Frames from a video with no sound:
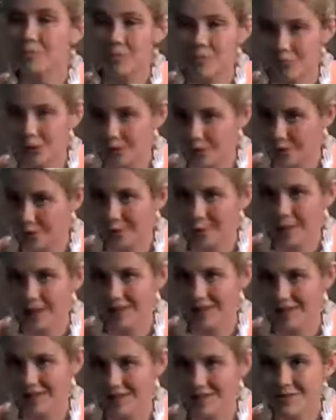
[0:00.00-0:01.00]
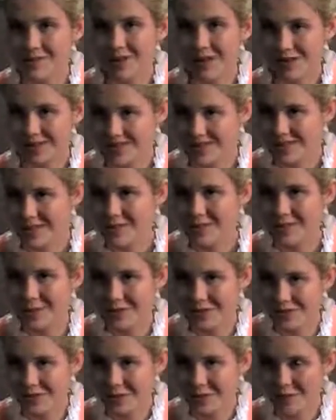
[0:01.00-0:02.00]
work with Rad Kids. Rad Kids is one
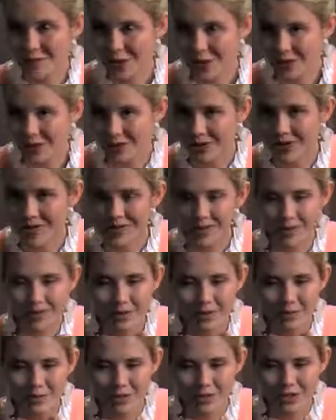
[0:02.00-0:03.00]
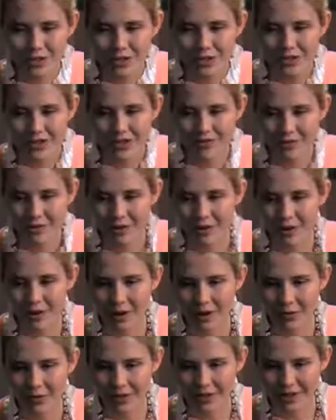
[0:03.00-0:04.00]
of our partners and we push it
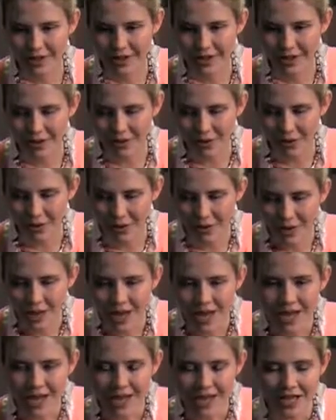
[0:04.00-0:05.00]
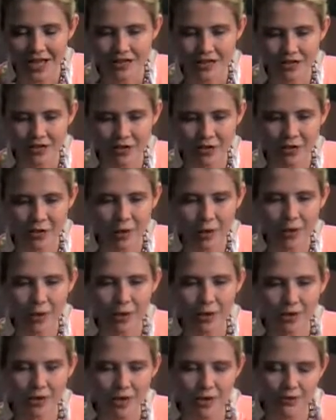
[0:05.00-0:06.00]
everywhere we can go. And so by
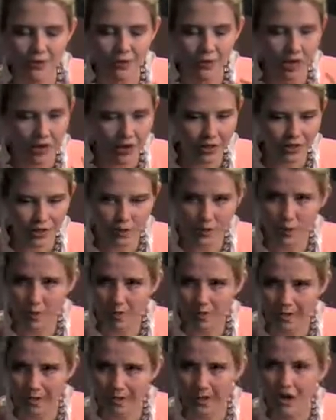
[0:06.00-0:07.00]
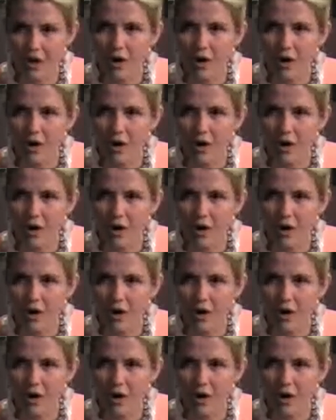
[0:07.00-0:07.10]
working through Healthy Women